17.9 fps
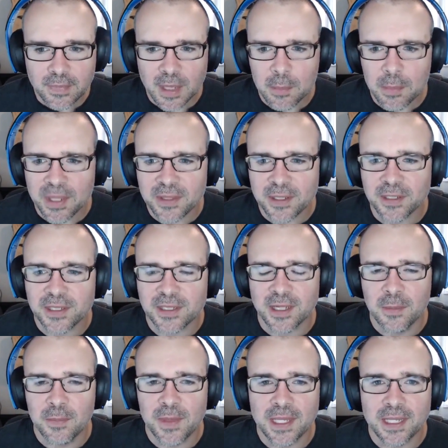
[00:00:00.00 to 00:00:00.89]
But there's
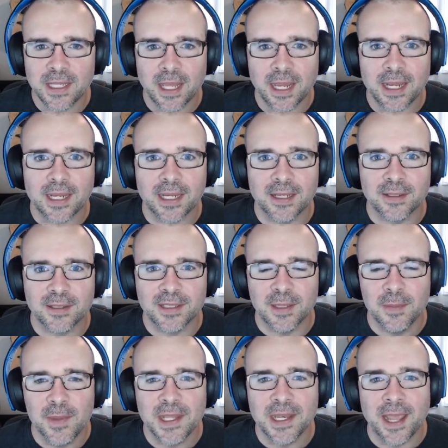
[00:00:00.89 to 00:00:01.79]
something
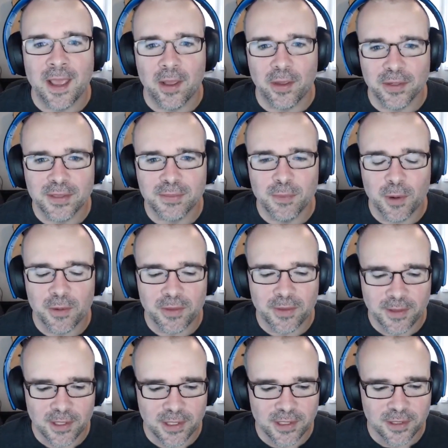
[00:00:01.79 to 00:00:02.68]
else more
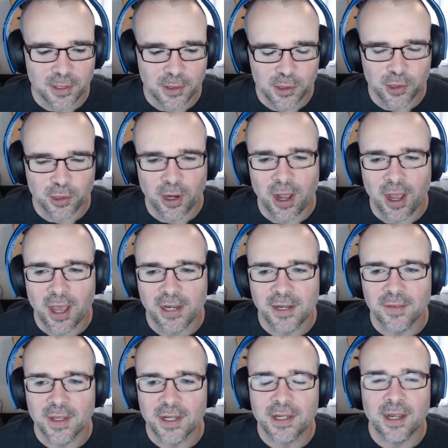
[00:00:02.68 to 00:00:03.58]
than just the Tron
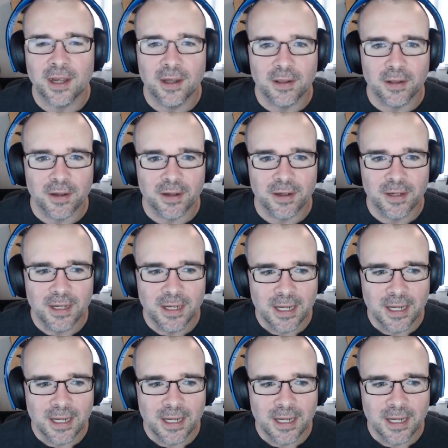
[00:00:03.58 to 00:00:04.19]
and the color.